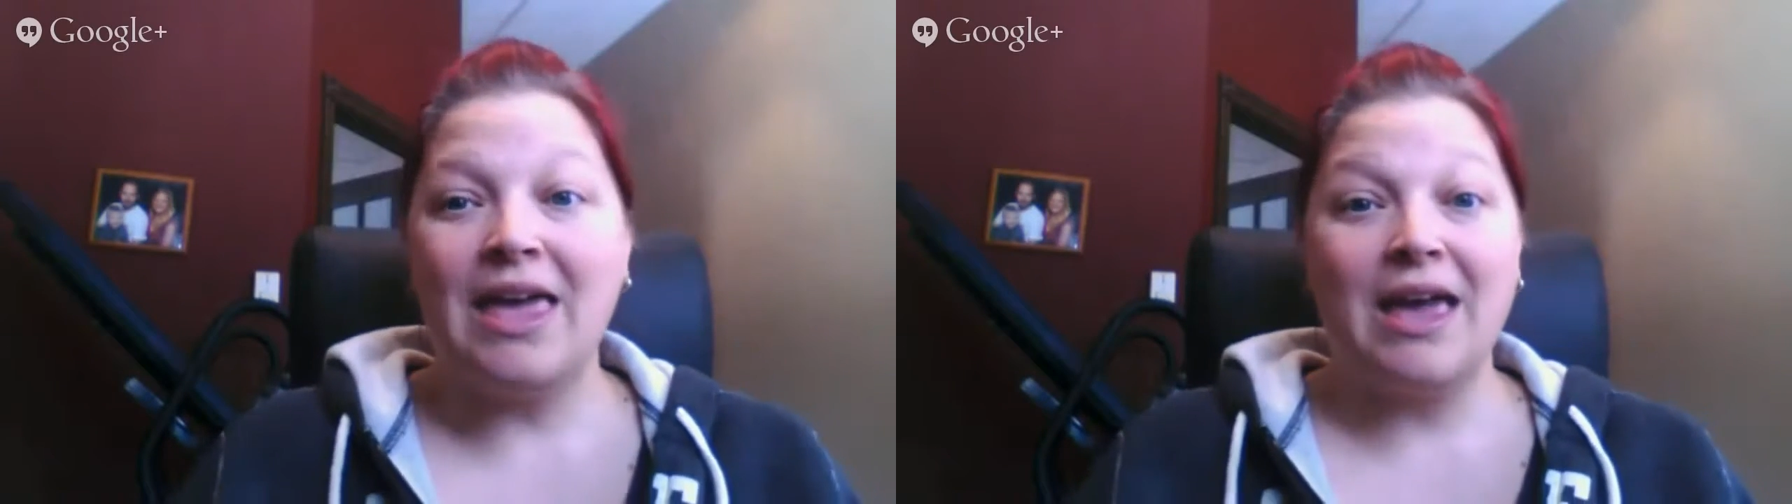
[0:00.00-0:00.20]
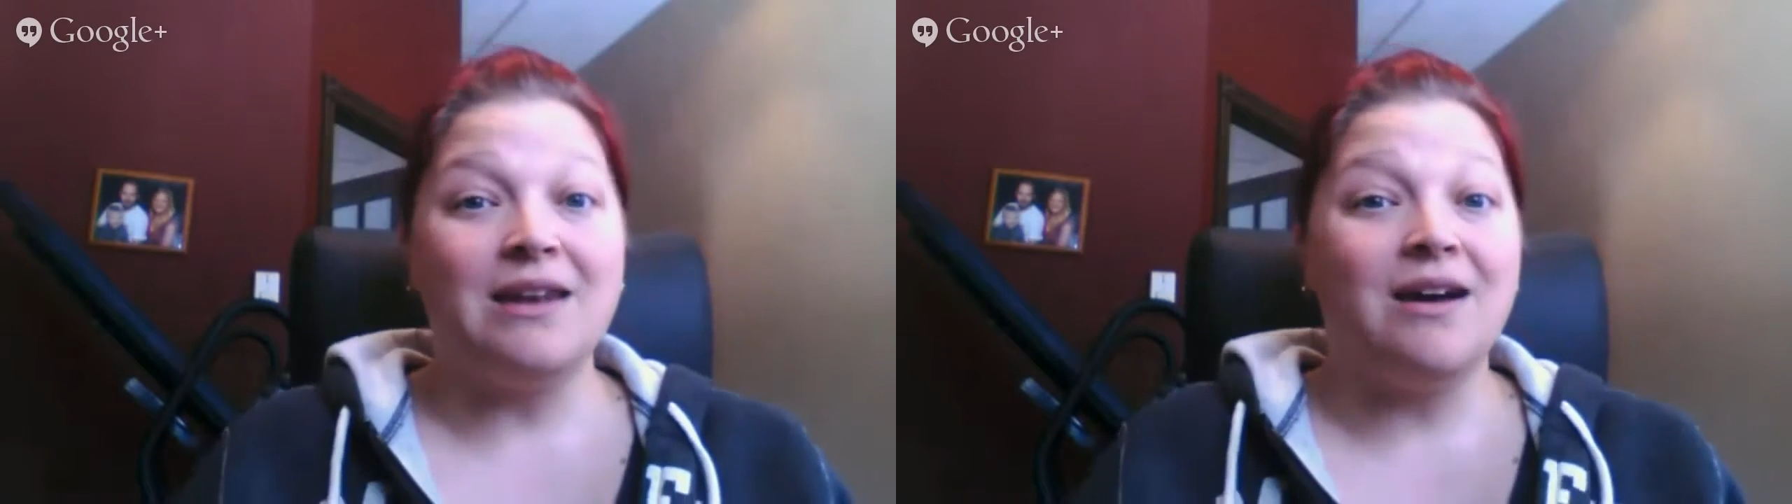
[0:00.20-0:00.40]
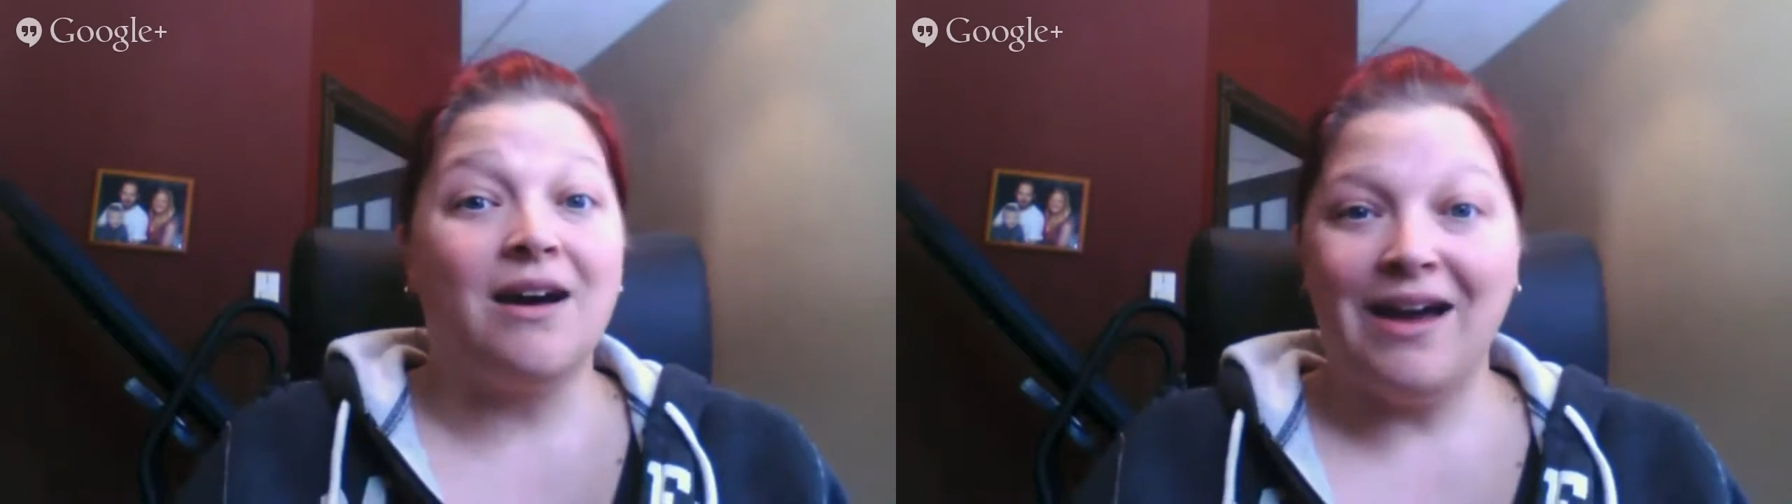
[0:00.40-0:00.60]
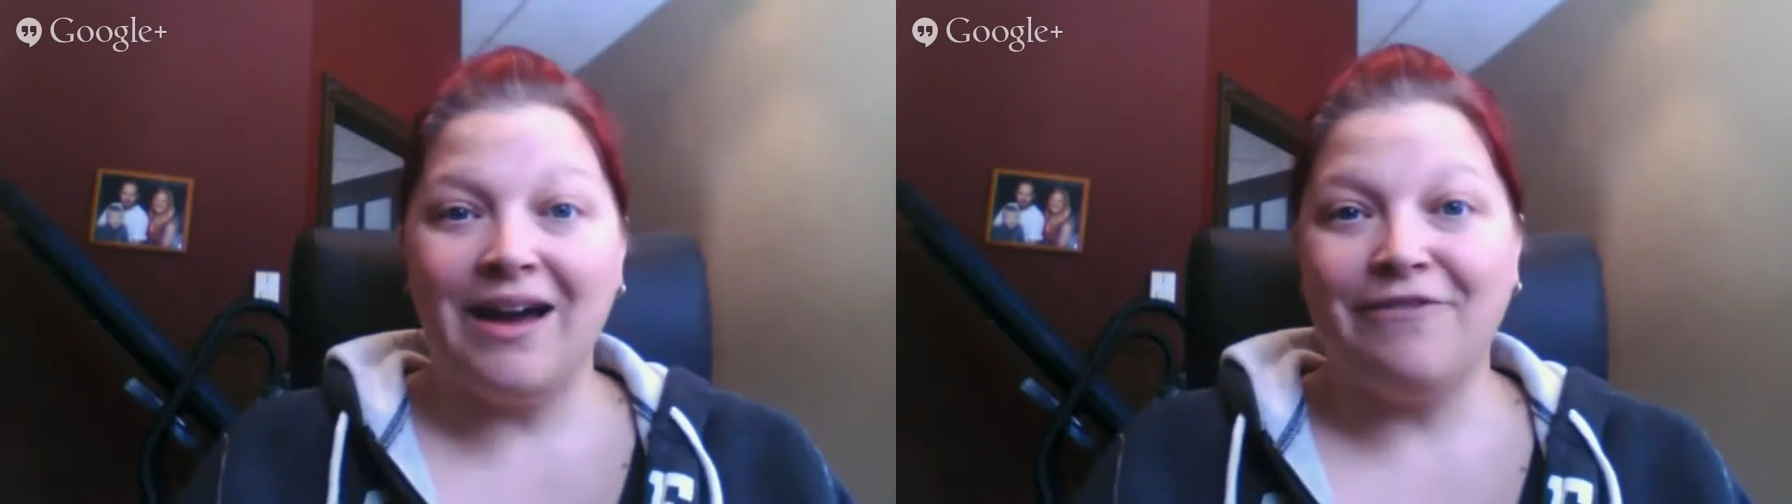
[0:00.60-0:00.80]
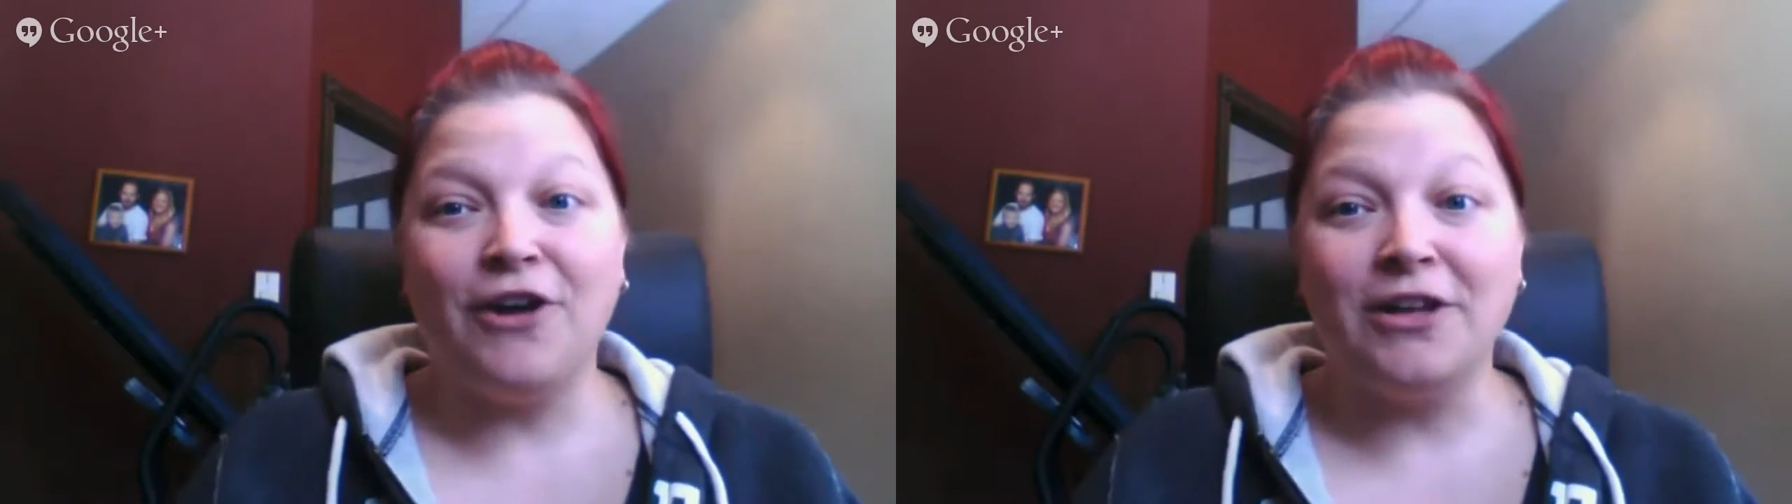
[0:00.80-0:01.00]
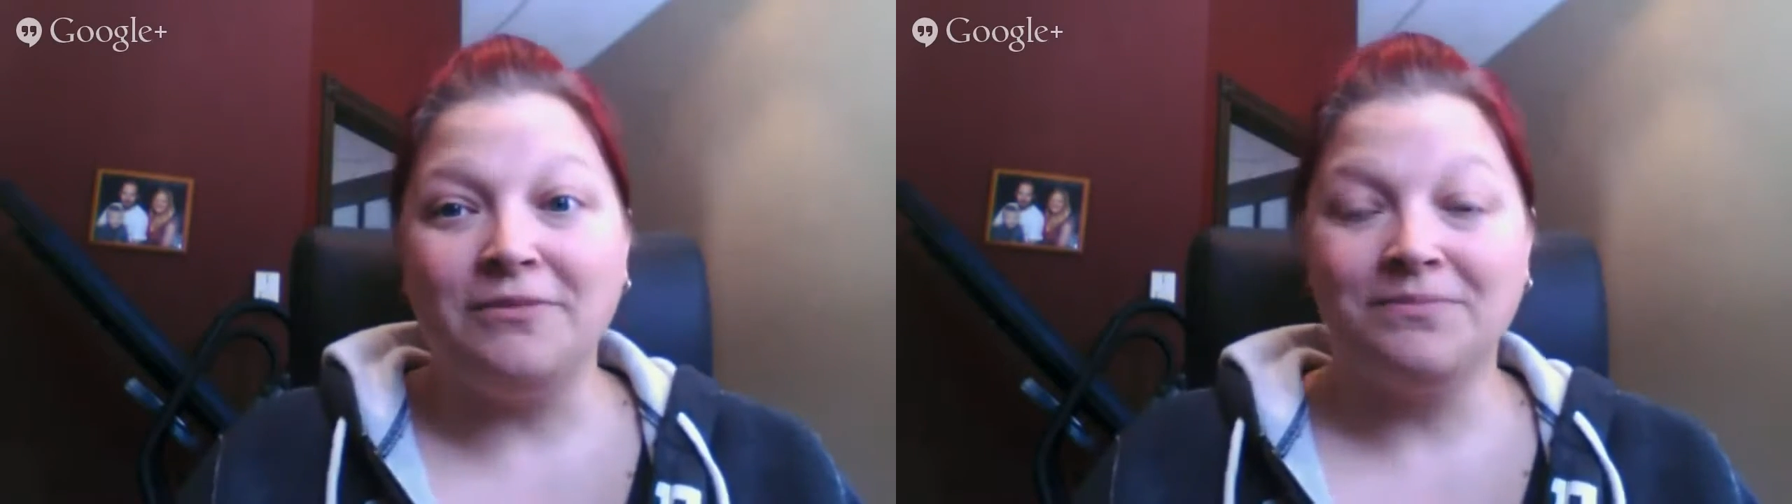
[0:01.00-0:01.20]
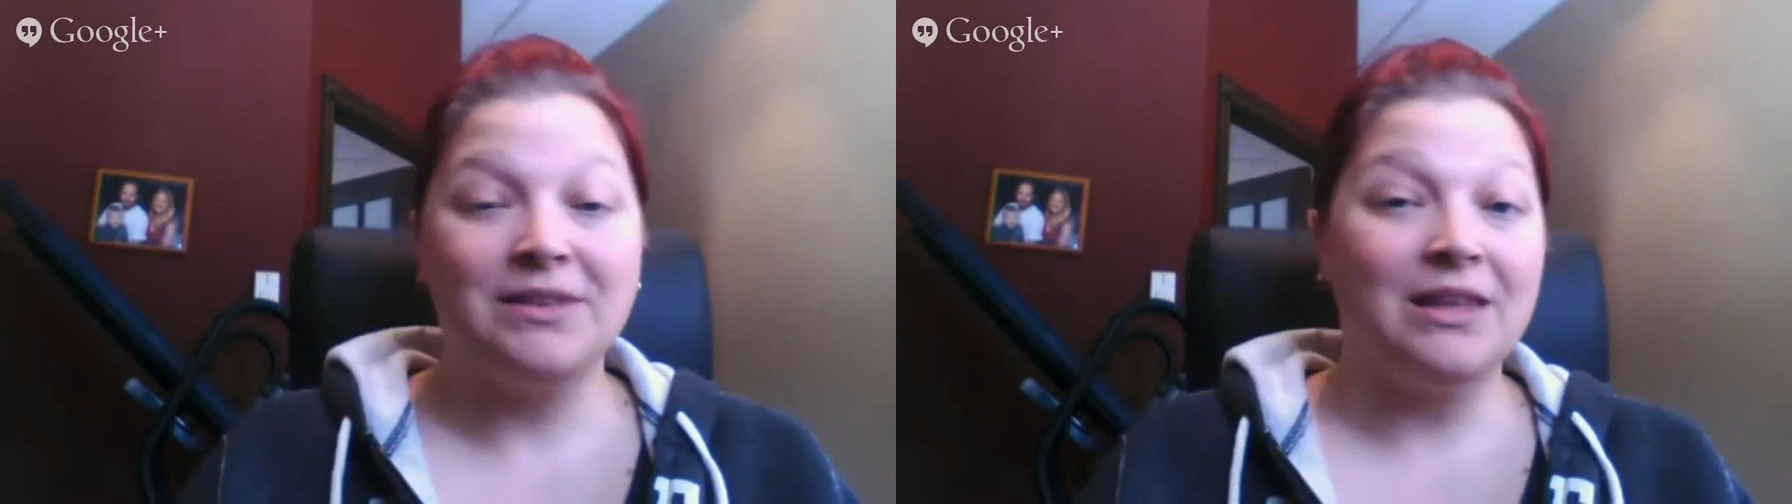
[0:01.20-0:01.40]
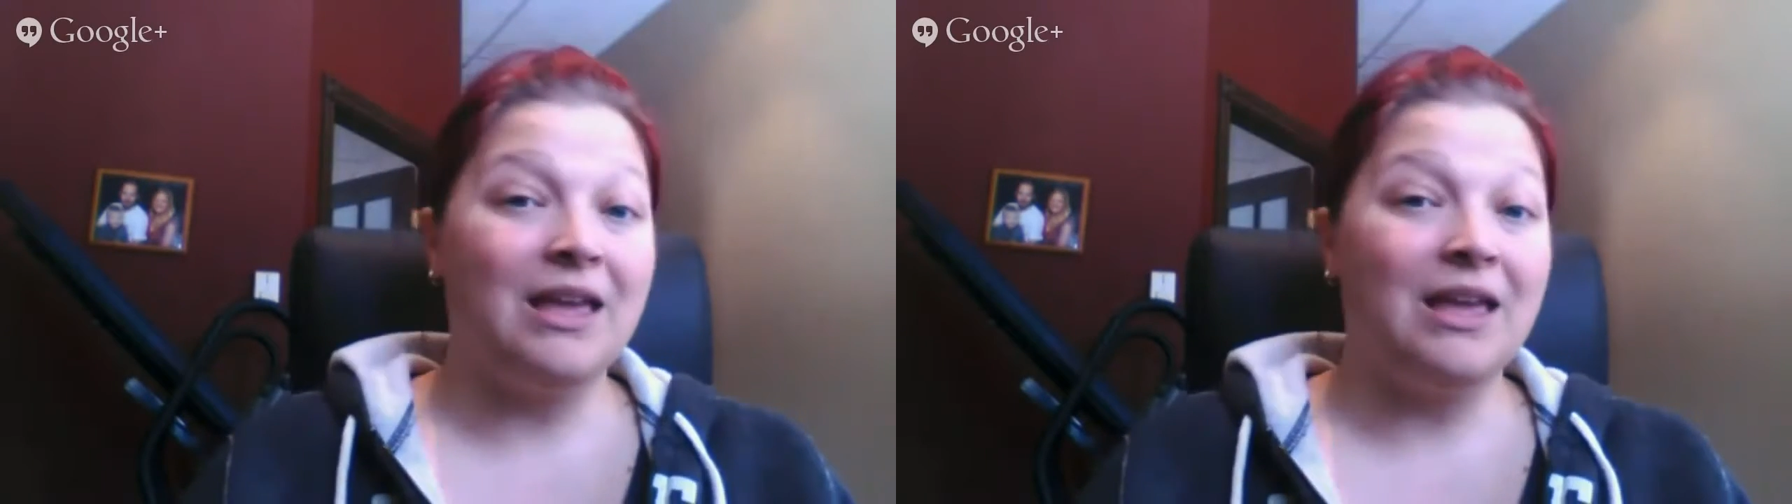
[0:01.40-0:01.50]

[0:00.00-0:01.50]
and have fun.